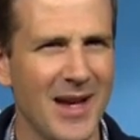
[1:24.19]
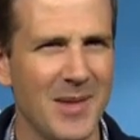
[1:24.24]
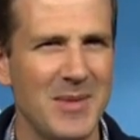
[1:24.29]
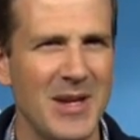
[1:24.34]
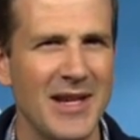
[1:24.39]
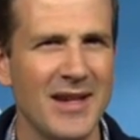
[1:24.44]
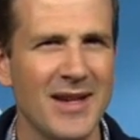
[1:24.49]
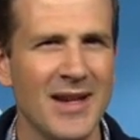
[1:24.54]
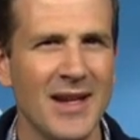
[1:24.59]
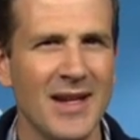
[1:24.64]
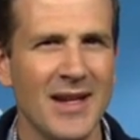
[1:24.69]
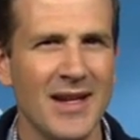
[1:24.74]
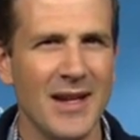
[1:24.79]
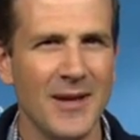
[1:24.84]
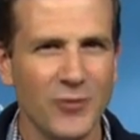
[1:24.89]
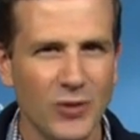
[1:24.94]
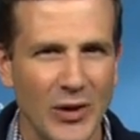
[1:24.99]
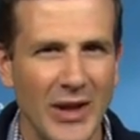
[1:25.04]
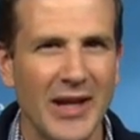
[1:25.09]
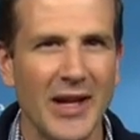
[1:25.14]
I mean,
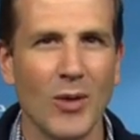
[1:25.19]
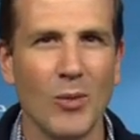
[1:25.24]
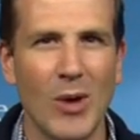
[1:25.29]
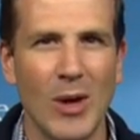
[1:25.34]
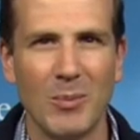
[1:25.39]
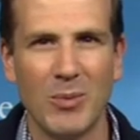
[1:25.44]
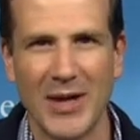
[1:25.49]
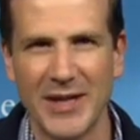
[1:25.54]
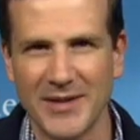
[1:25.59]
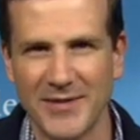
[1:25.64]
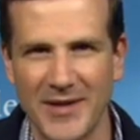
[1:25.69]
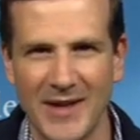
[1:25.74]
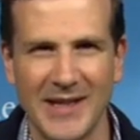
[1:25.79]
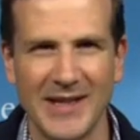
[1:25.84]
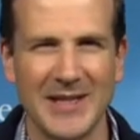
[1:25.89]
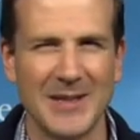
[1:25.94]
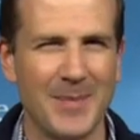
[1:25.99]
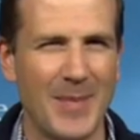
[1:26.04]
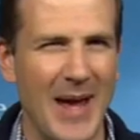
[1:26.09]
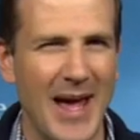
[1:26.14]
if drinking while
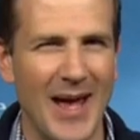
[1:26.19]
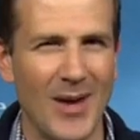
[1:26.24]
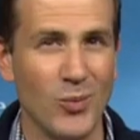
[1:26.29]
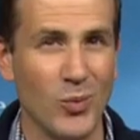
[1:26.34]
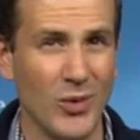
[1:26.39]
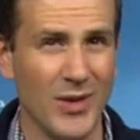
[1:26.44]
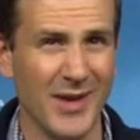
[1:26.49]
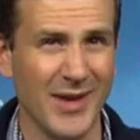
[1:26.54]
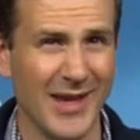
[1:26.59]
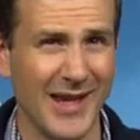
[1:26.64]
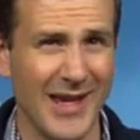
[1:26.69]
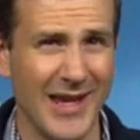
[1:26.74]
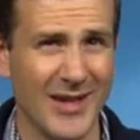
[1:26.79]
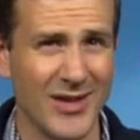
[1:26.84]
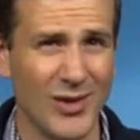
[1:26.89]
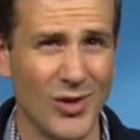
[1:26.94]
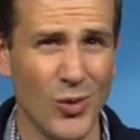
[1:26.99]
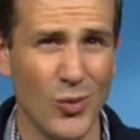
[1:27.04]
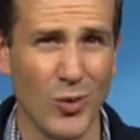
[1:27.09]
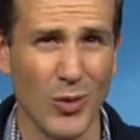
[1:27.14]
breastfeeding is bad, wouldn't the
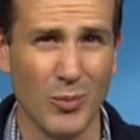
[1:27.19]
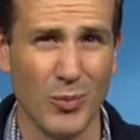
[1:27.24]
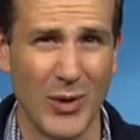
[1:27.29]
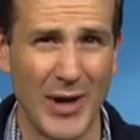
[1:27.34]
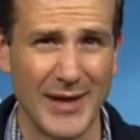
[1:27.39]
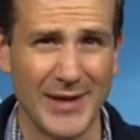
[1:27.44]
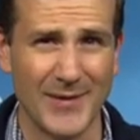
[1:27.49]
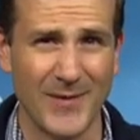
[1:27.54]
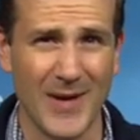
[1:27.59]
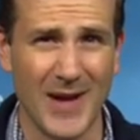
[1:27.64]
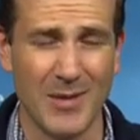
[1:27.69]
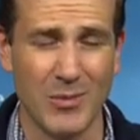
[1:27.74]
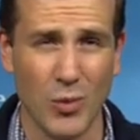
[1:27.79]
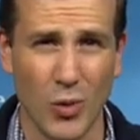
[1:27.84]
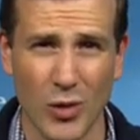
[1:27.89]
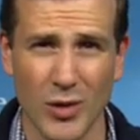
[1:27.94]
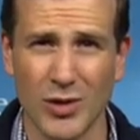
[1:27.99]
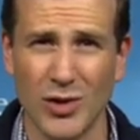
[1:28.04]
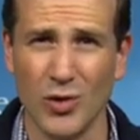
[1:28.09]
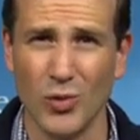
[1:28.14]
kids who were breastfed
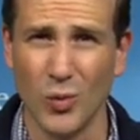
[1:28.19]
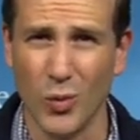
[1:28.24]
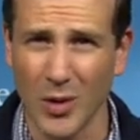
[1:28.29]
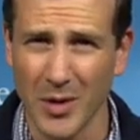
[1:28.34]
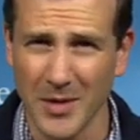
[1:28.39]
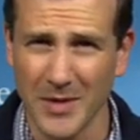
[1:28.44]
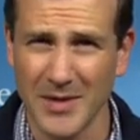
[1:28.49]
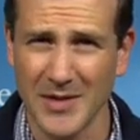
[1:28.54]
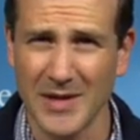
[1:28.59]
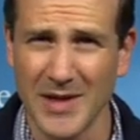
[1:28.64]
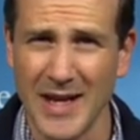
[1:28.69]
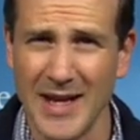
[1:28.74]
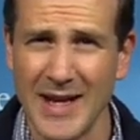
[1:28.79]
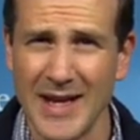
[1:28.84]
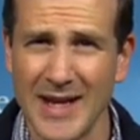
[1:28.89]
more do worse?